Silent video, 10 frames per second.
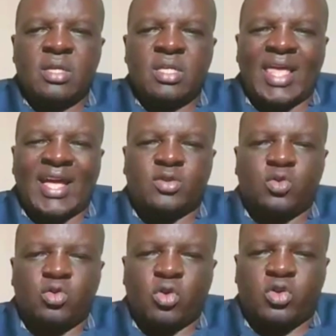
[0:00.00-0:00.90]
there are
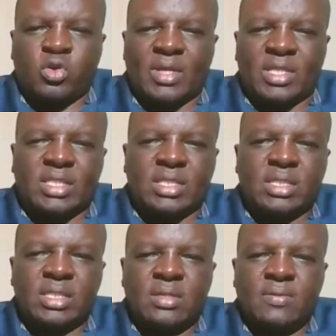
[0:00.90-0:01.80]
2 documents,
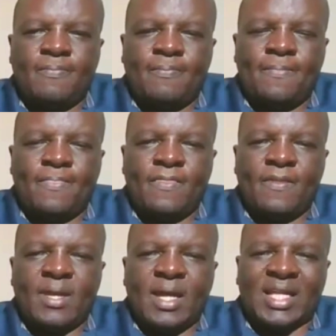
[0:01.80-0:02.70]

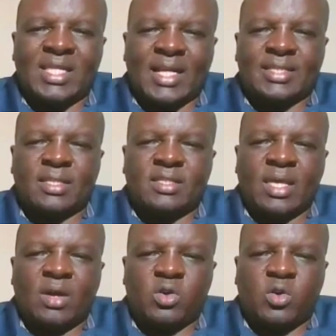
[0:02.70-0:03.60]
and that is
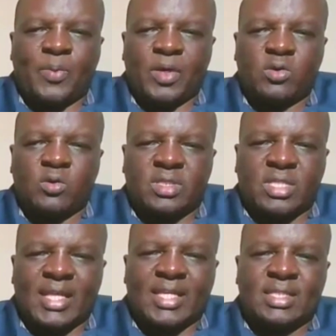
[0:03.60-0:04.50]
the occupational
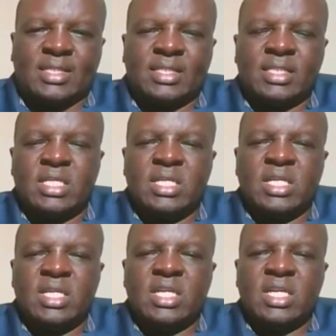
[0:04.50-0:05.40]
standards
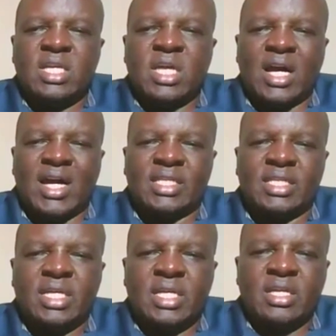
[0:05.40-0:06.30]

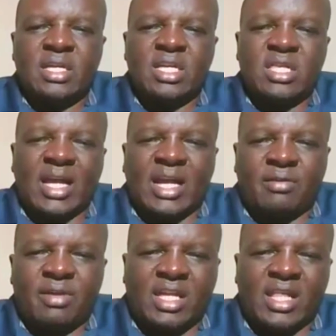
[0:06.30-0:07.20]
and the
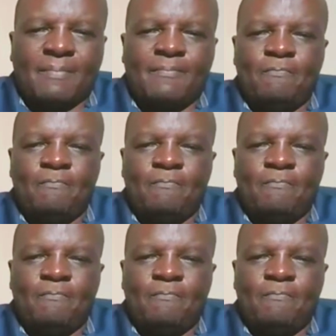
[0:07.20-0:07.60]
curriculum.